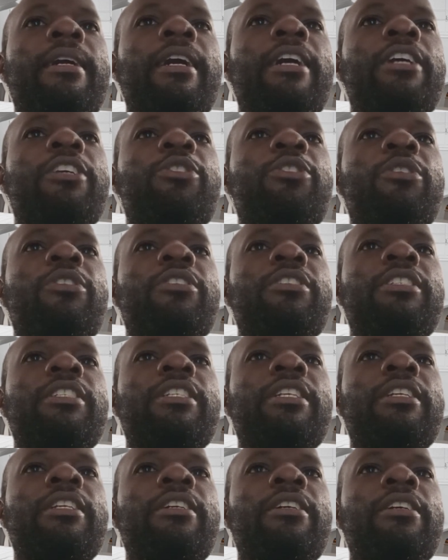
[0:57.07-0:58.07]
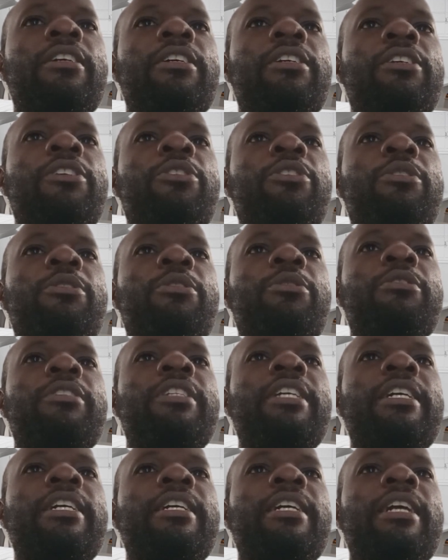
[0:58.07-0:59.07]
CAISSONs. So
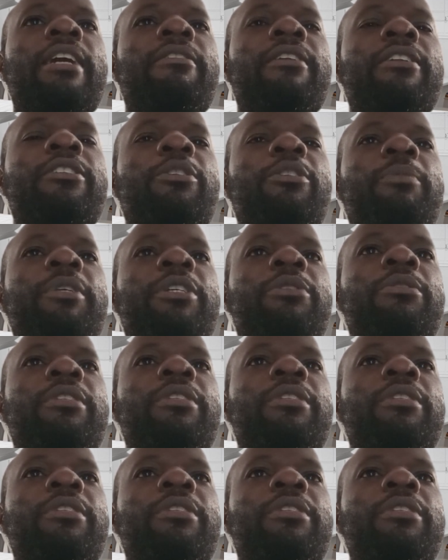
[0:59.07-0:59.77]
today, our topic